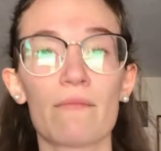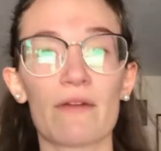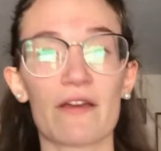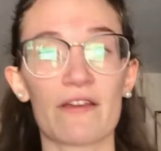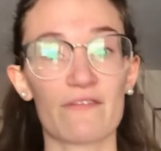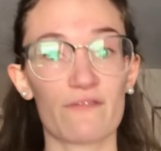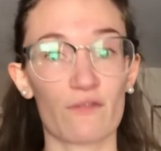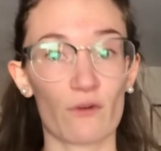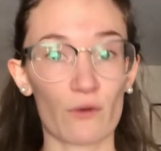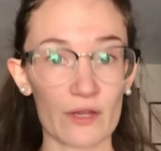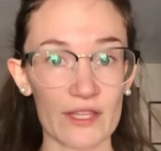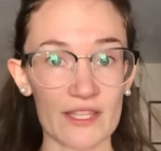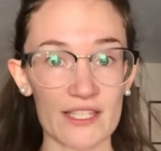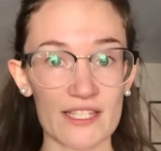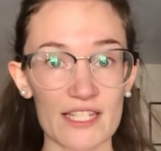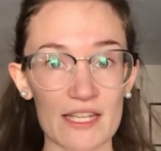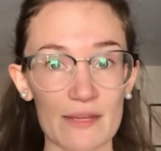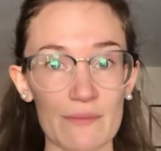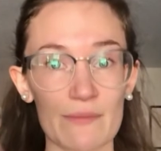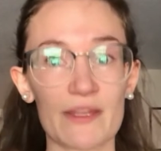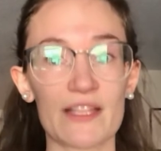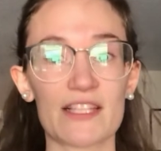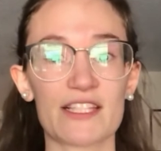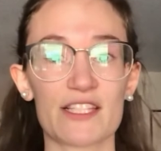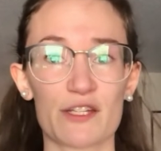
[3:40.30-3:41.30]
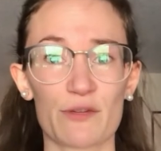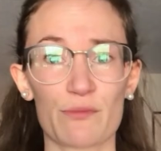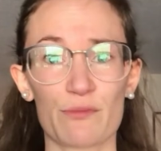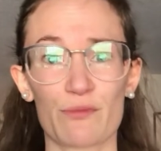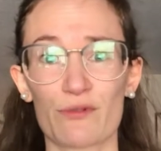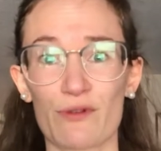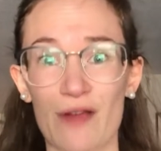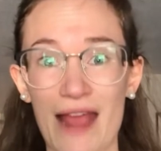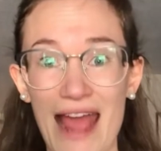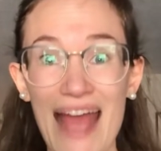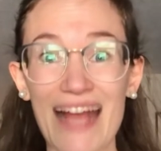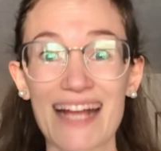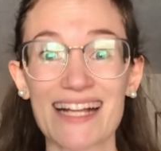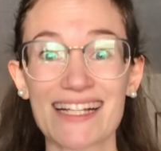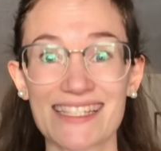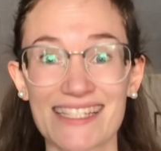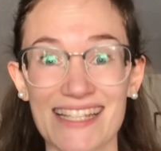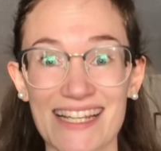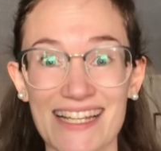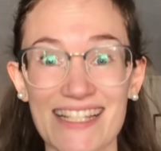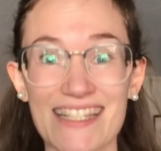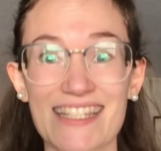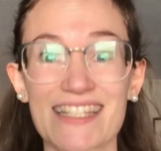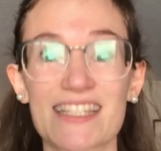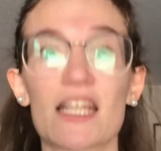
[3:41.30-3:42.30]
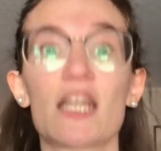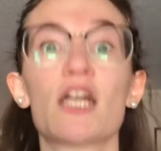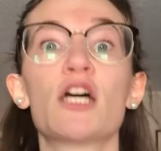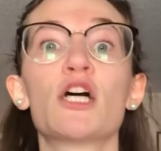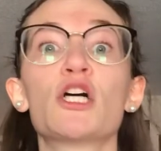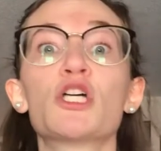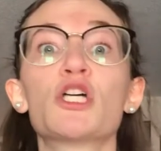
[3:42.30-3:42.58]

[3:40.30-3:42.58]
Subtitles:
My fourth tip is to practice